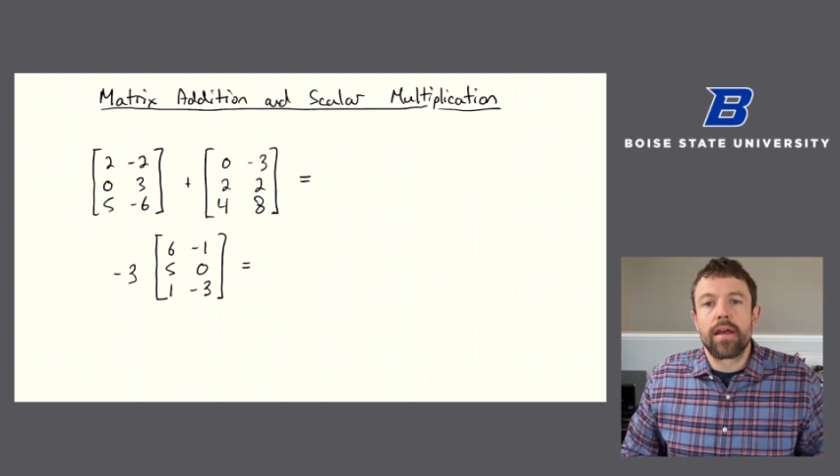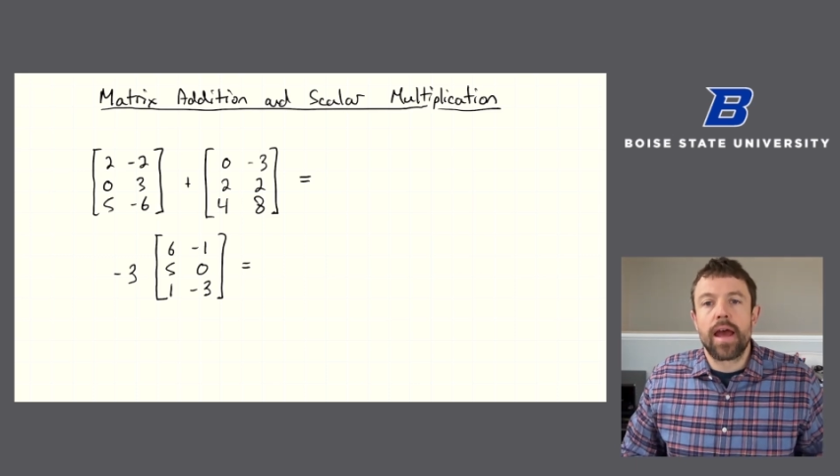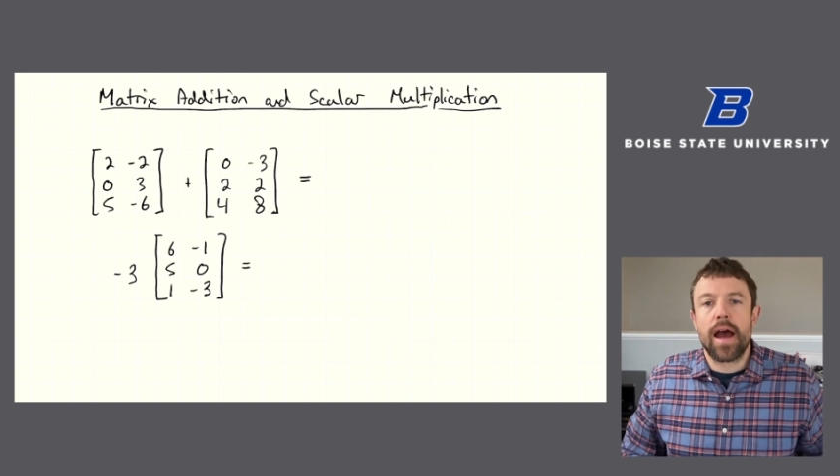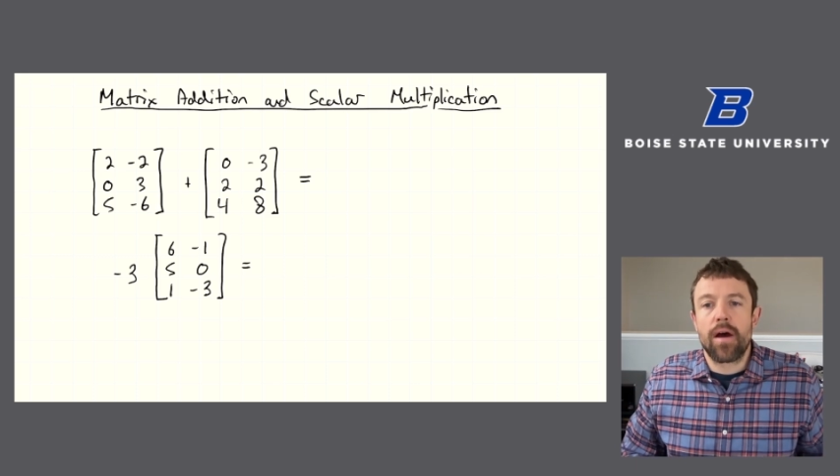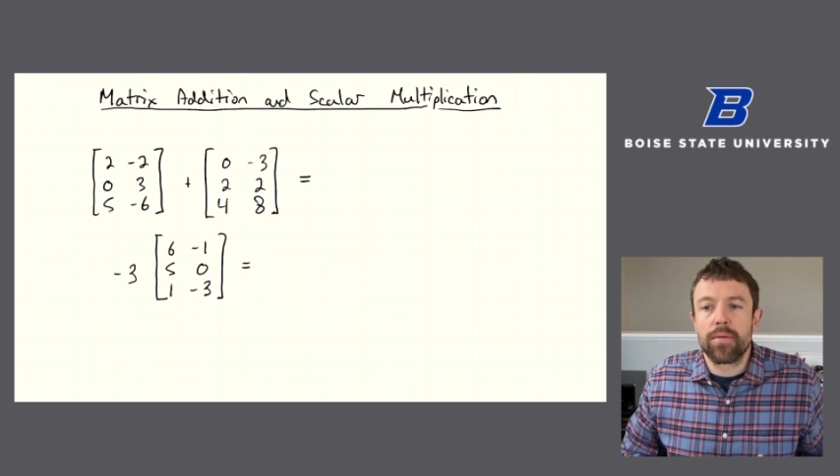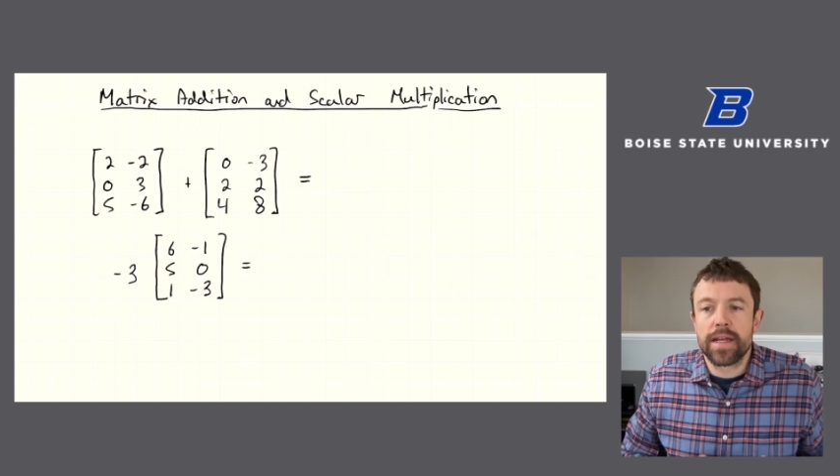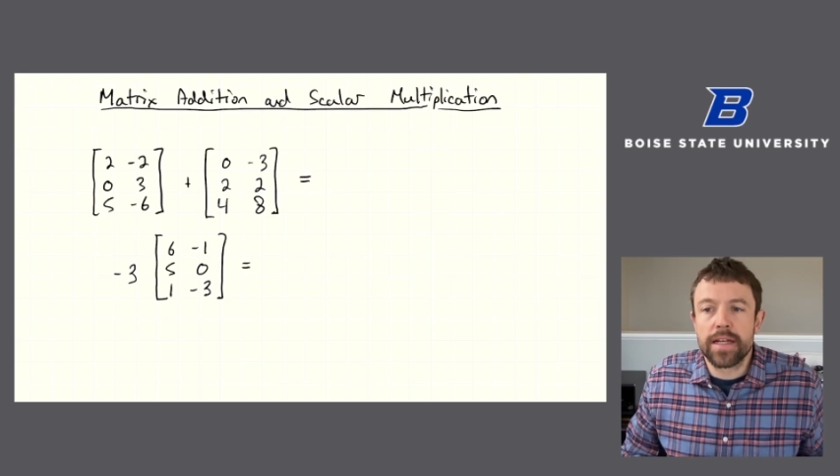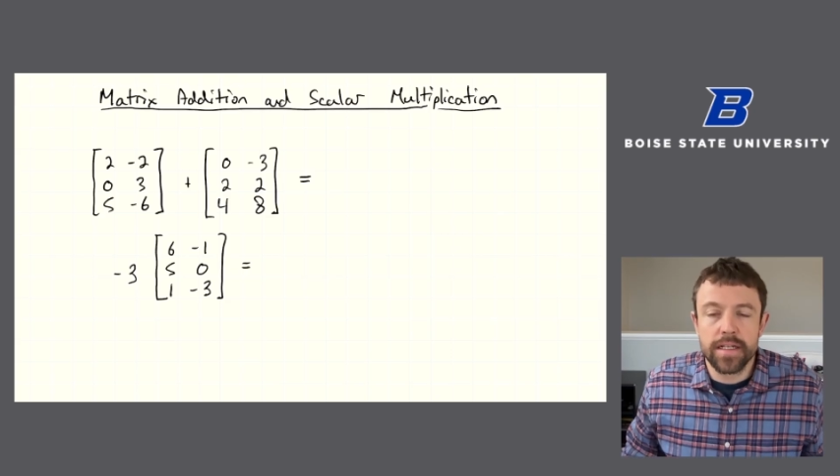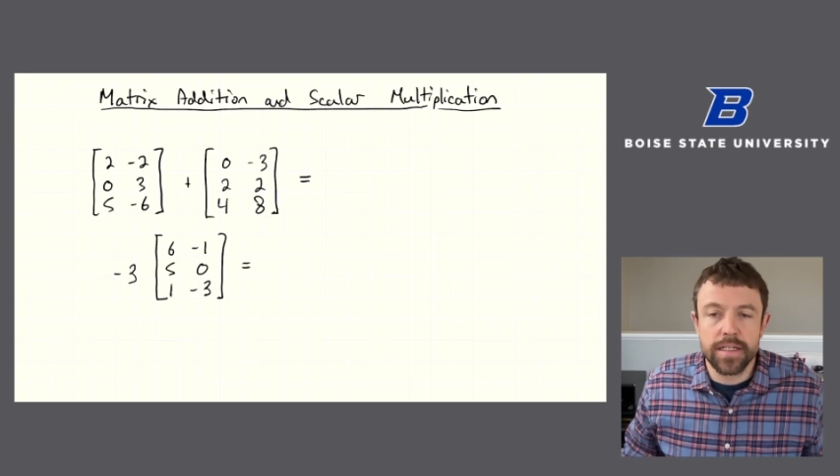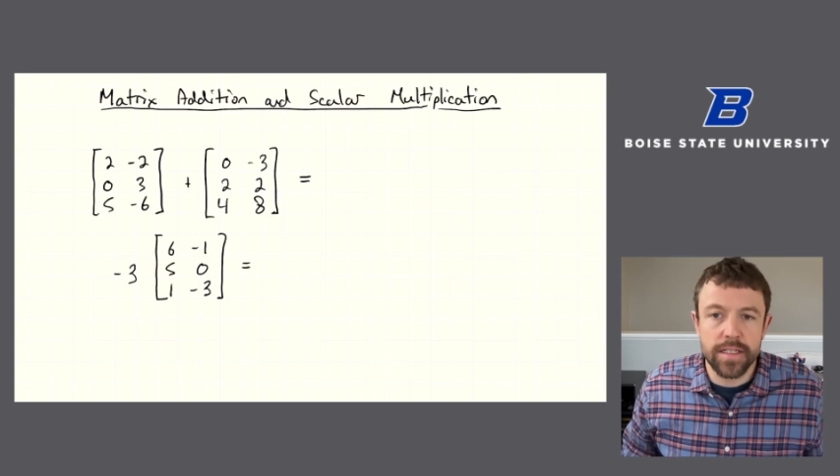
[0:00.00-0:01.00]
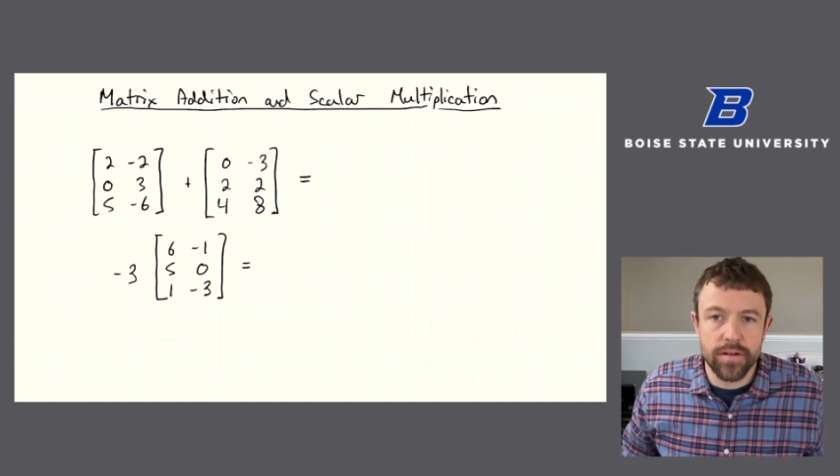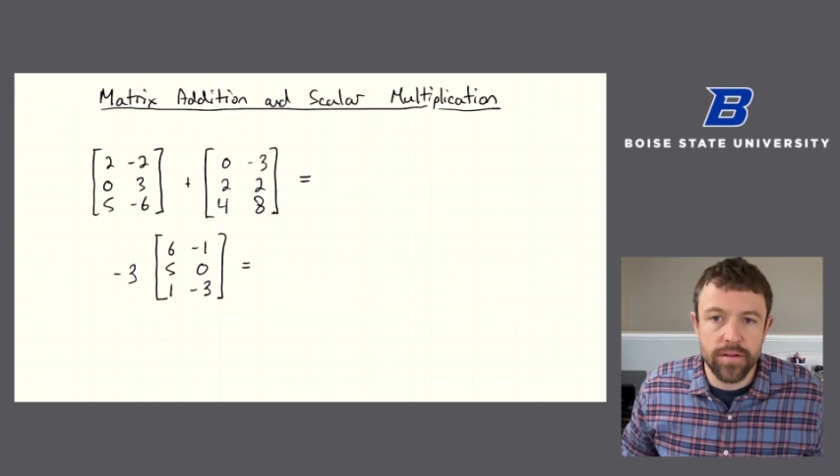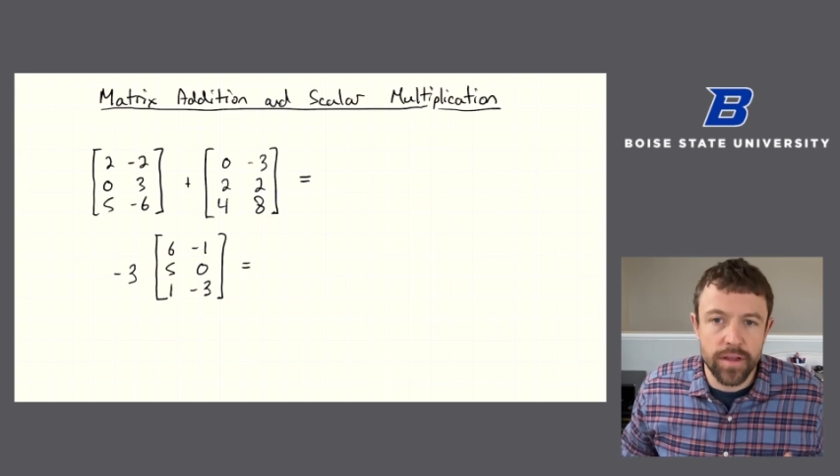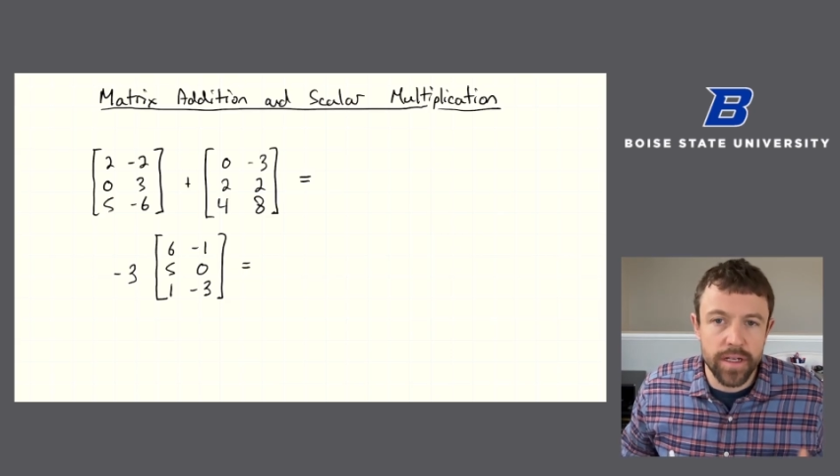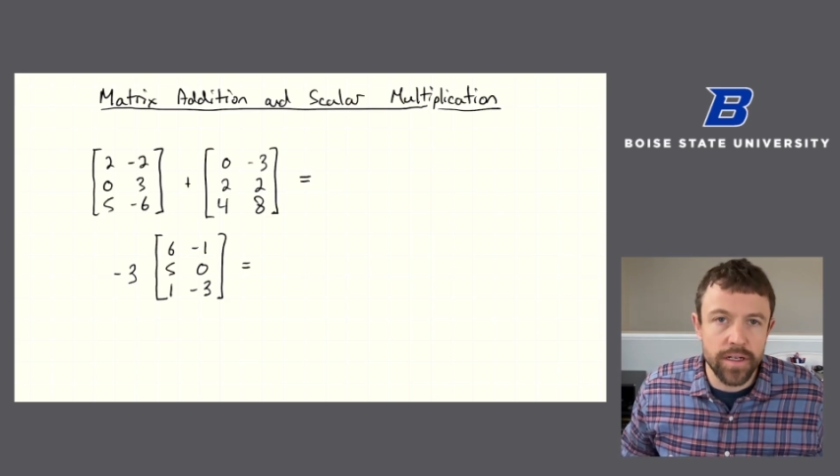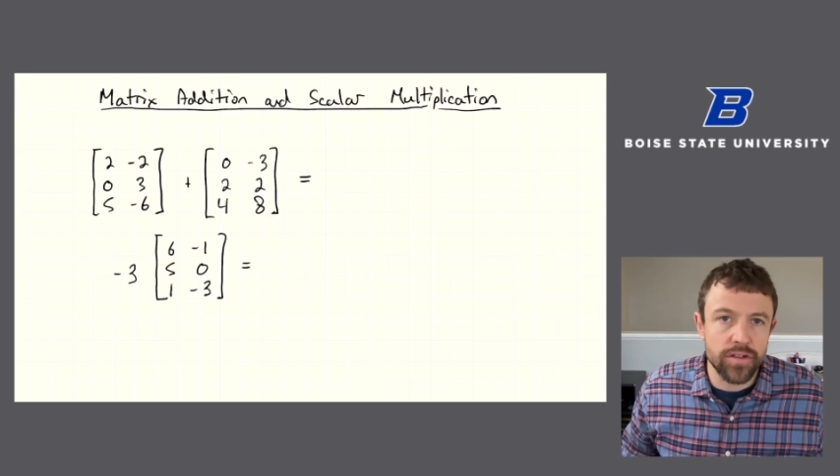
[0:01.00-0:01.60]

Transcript: how we can consider linear